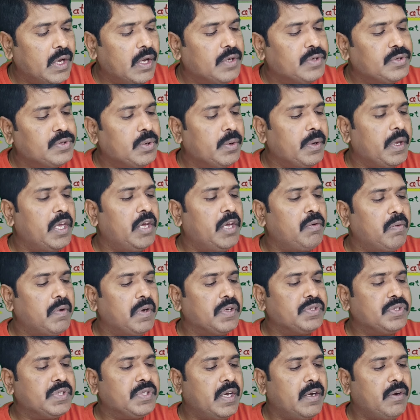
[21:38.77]
So
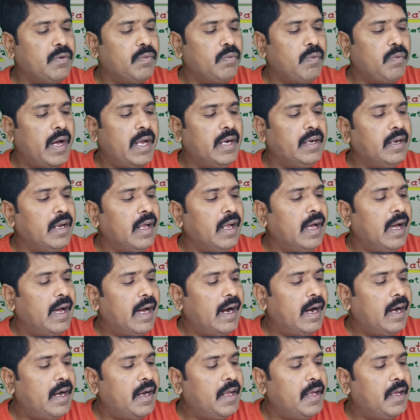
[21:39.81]
equation 1
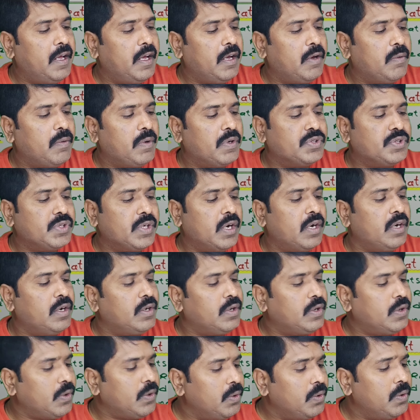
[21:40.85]
and
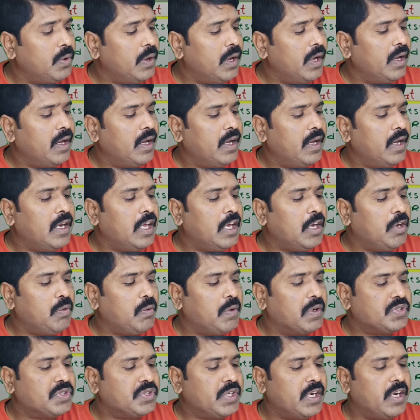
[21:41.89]
equation 2 in
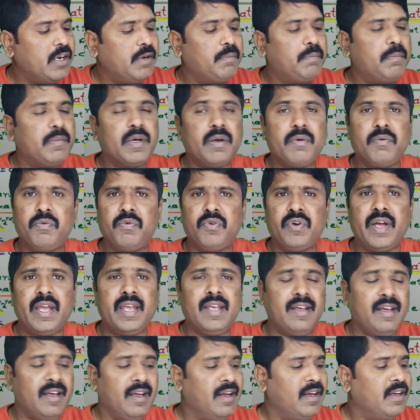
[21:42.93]
equation number
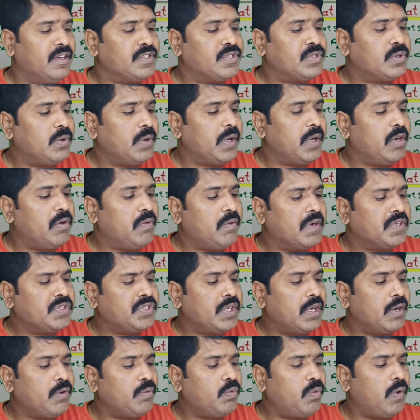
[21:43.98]
5. So
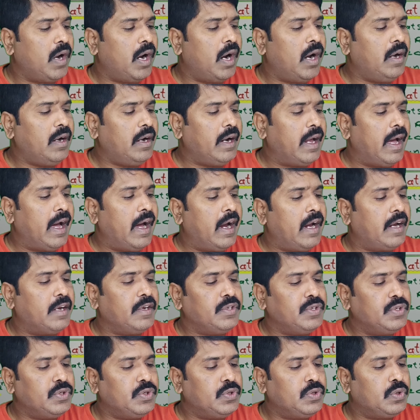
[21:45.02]
equation 1
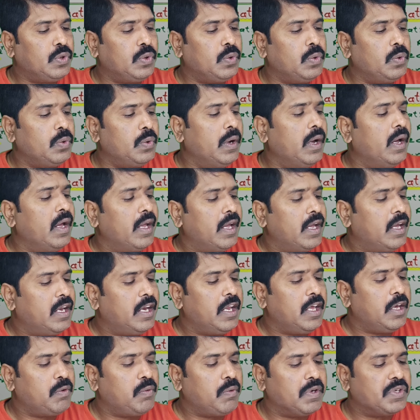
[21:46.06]
and 2
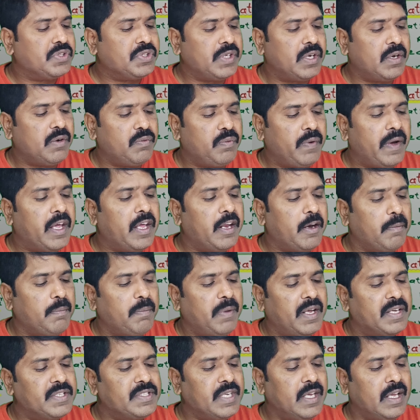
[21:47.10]
in equation 5
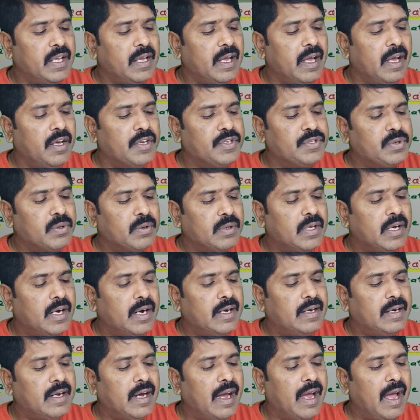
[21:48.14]
replacing, so
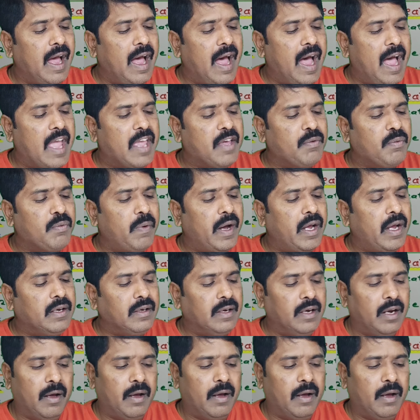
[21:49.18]
that I1